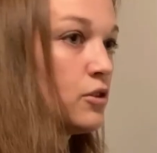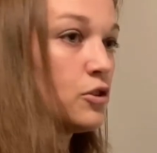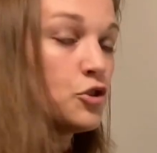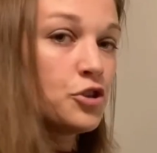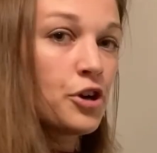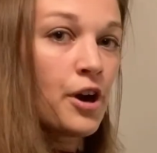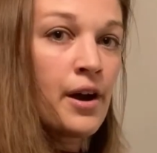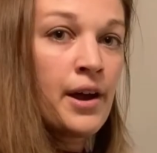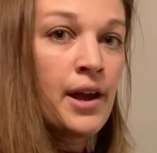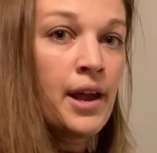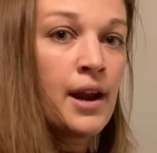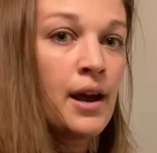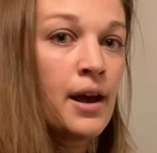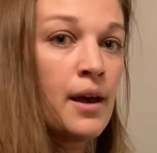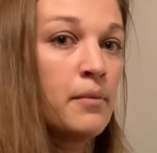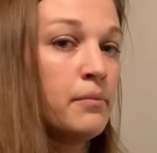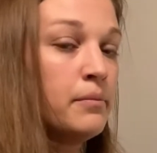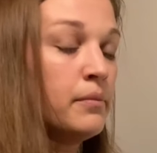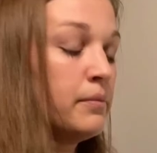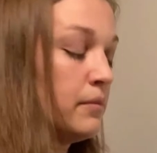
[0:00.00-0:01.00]
Draw it
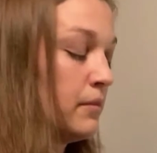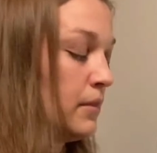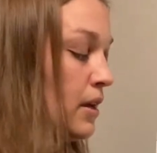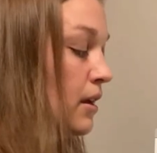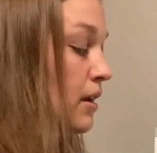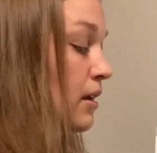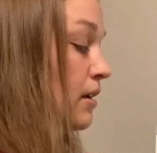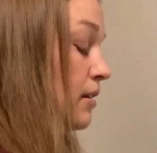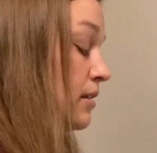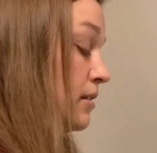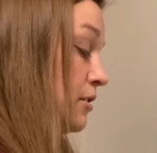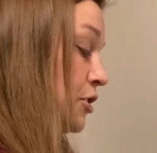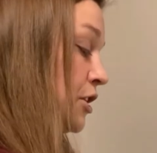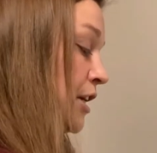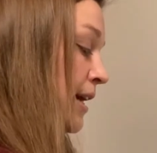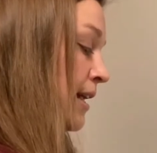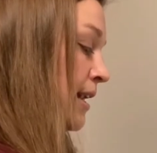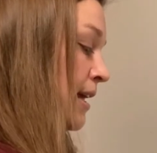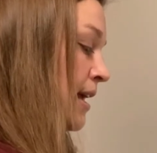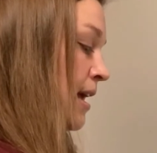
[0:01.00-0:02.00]
up,
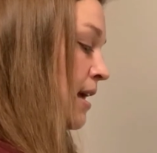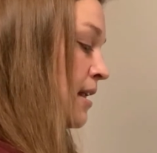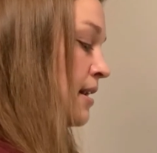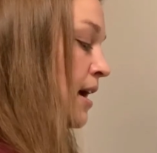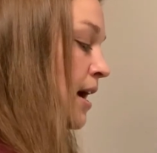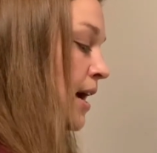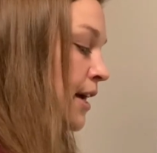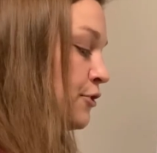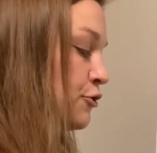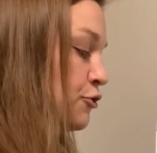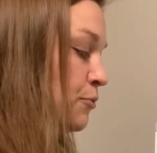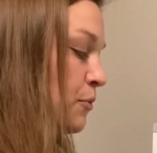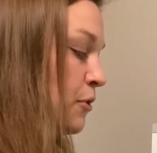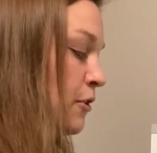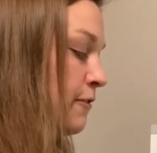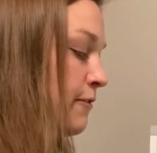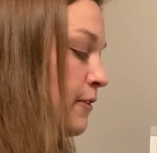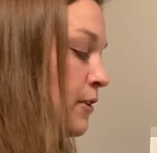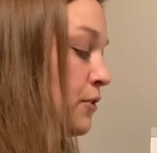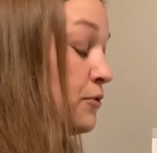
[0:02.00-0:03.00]
check it again,
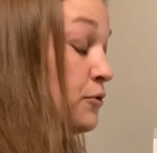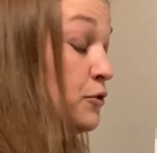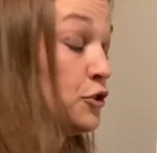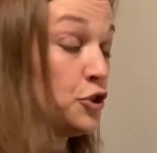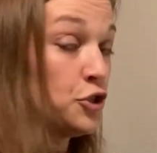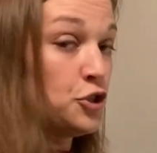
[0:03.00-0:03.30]
hydromorphone,